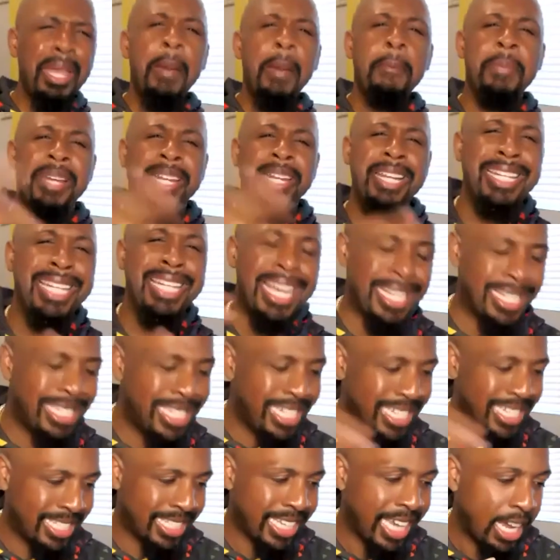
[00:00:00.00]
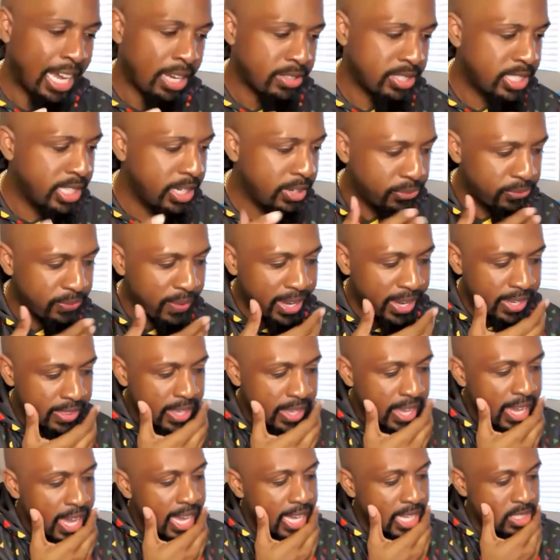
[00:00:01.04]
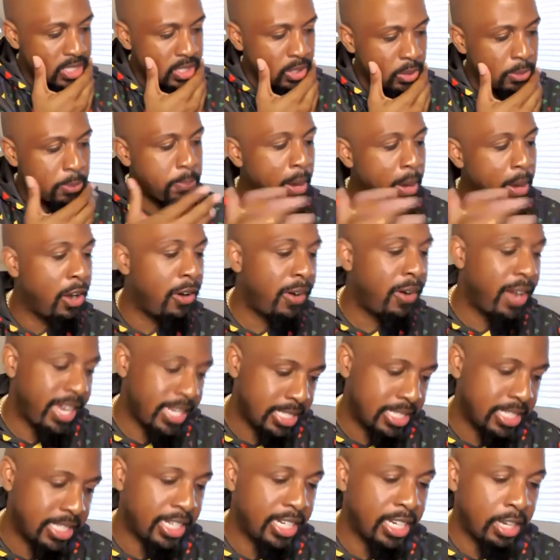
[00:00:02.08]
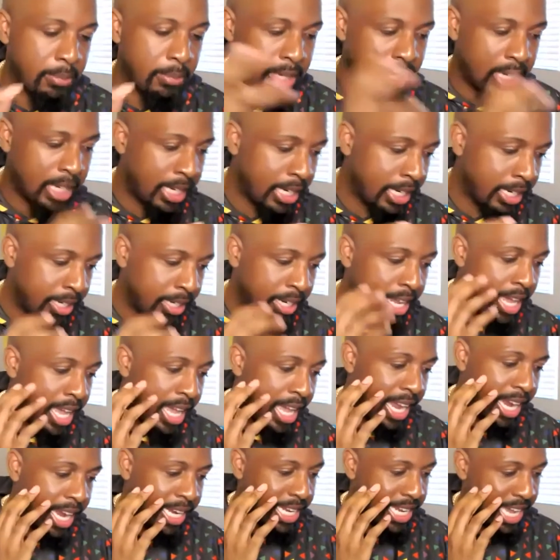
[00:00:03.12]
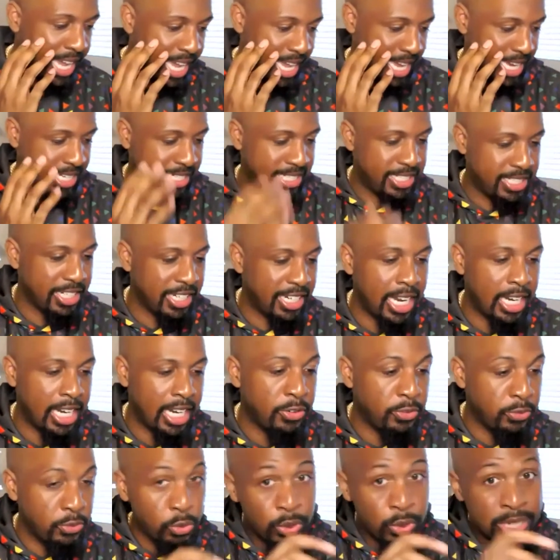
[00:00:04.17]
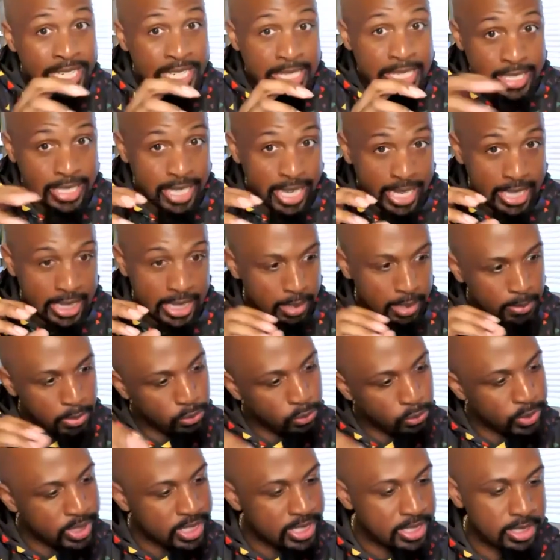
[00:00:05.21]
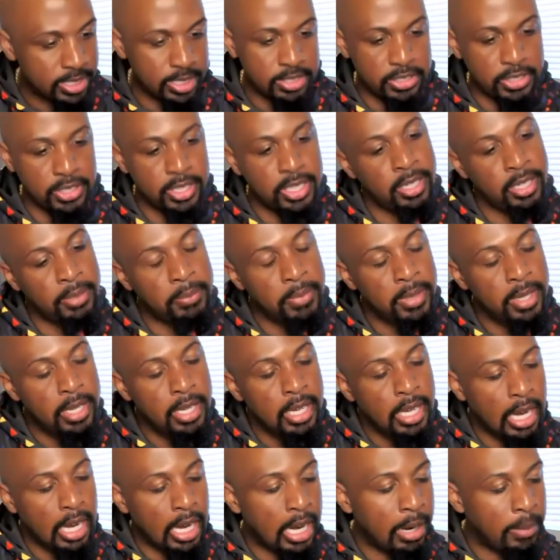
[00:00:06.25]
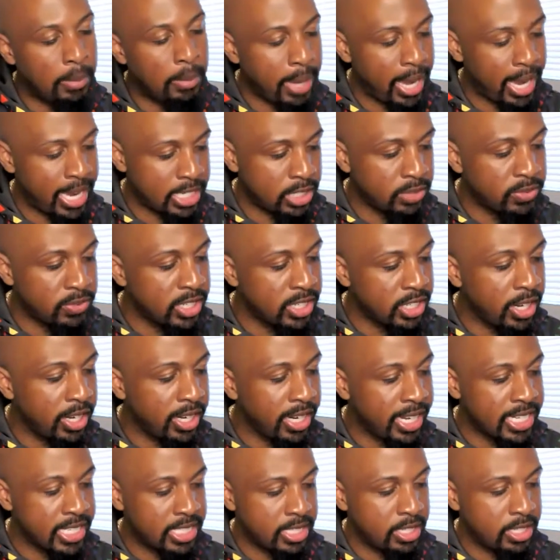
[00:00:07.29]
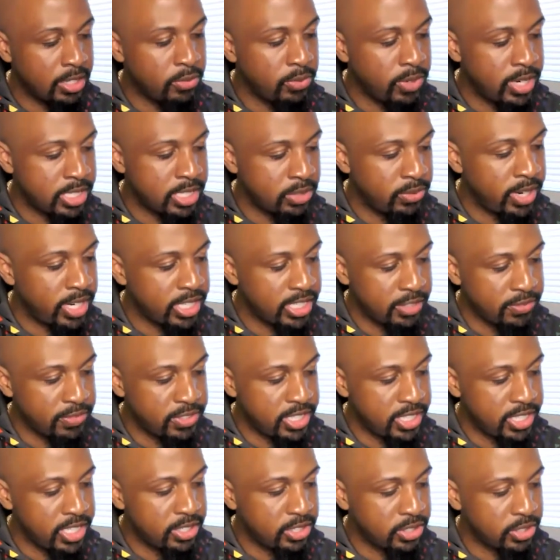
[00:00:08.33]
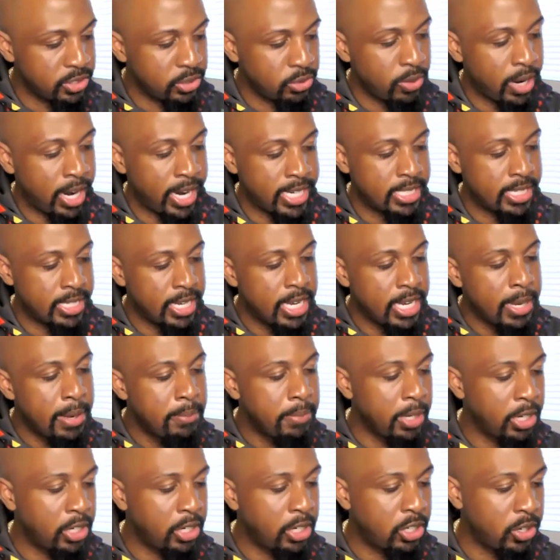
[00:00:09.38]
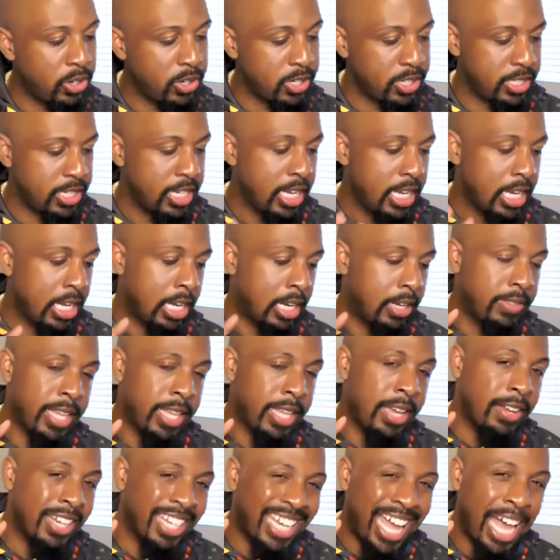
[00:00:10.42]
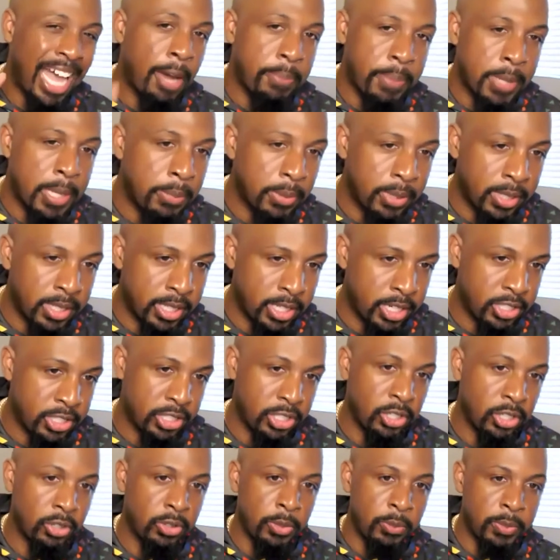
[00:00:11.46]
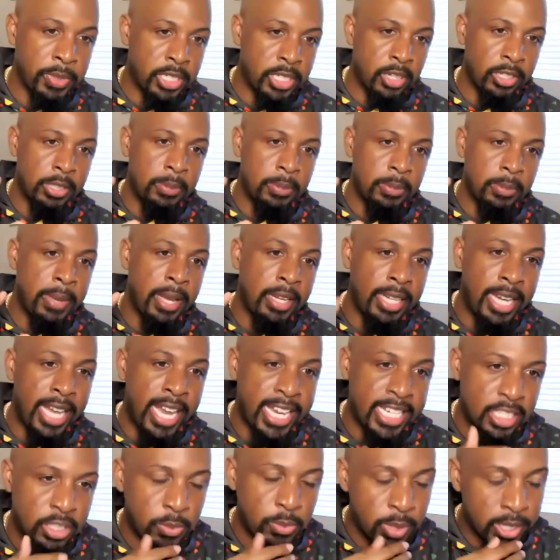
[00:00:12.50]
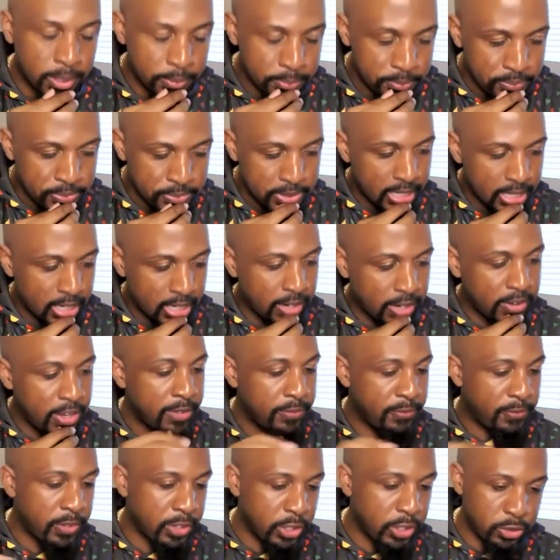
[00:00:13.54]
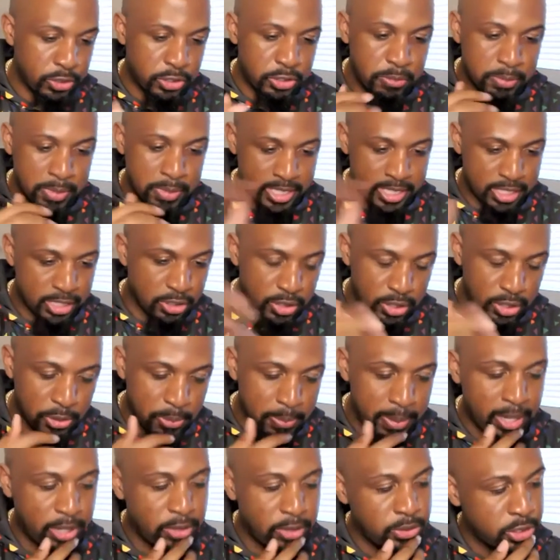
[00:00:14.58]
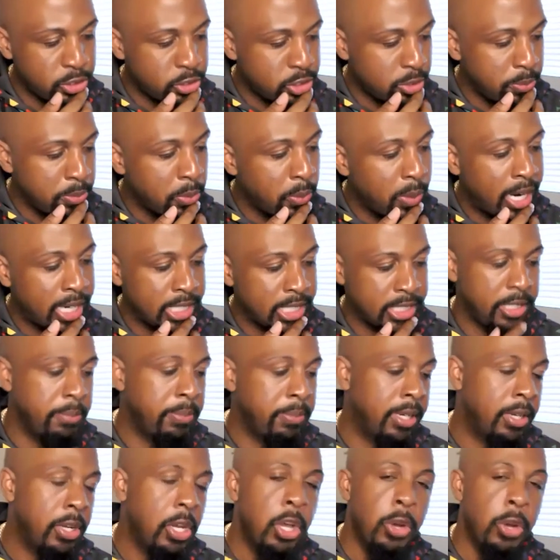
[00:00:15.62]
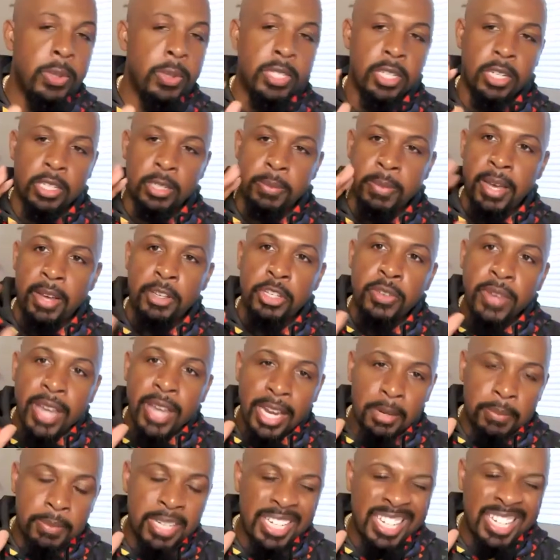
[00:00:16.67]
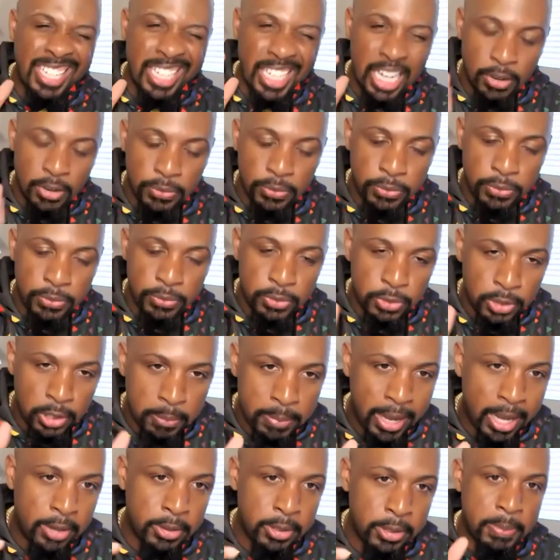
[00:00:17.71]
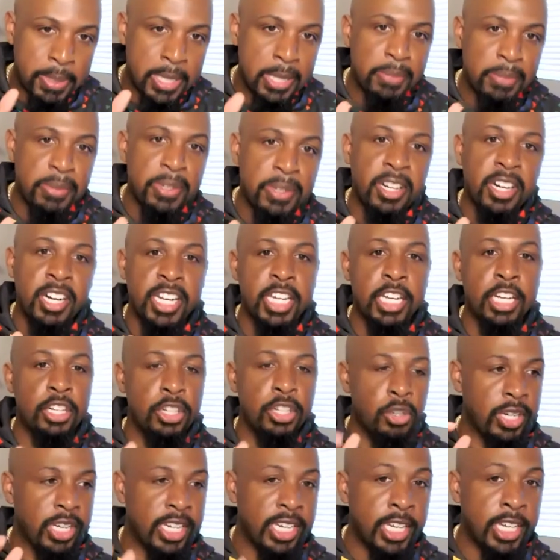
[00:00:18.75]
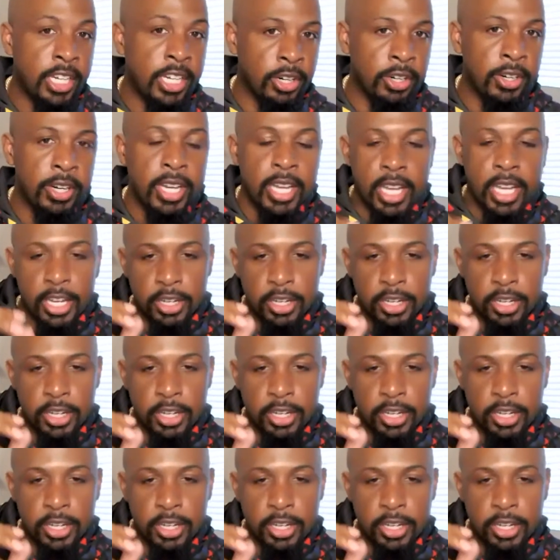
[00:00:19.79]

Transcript: But that discounts their faith. And so Paul has to come in and he has to kind of reset them and recenter them as it relates to the resurrection of Jesus Christ, because they allow people in their circle. And we talked about last week, if for those who missed it, you can go back on YouTube and watch it. But we talked about you got to be careful about the people that are in your ear.